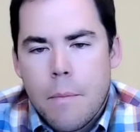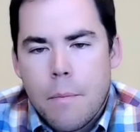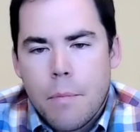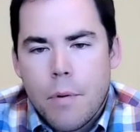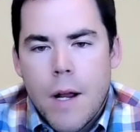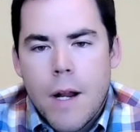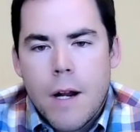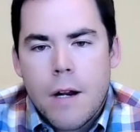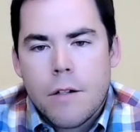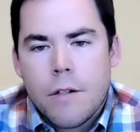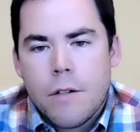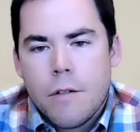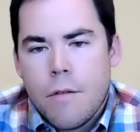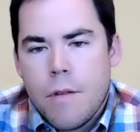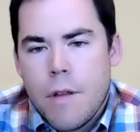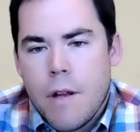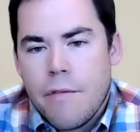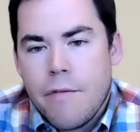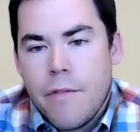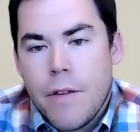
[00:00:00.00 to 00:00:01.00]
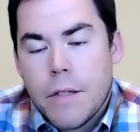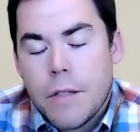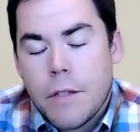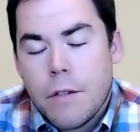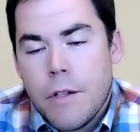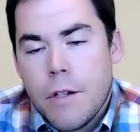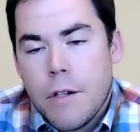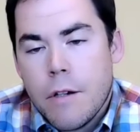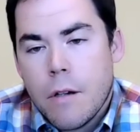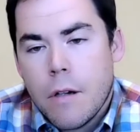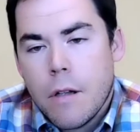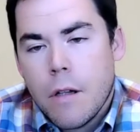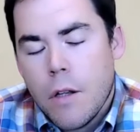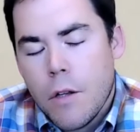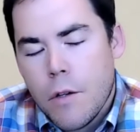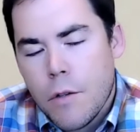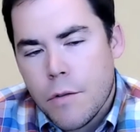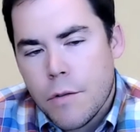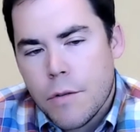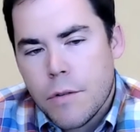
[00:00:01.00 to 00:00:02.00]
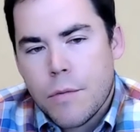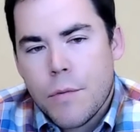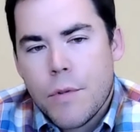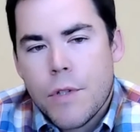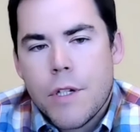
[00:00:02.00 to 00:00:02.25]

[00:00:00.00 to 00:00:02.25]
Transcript: prior to their fiscal year close,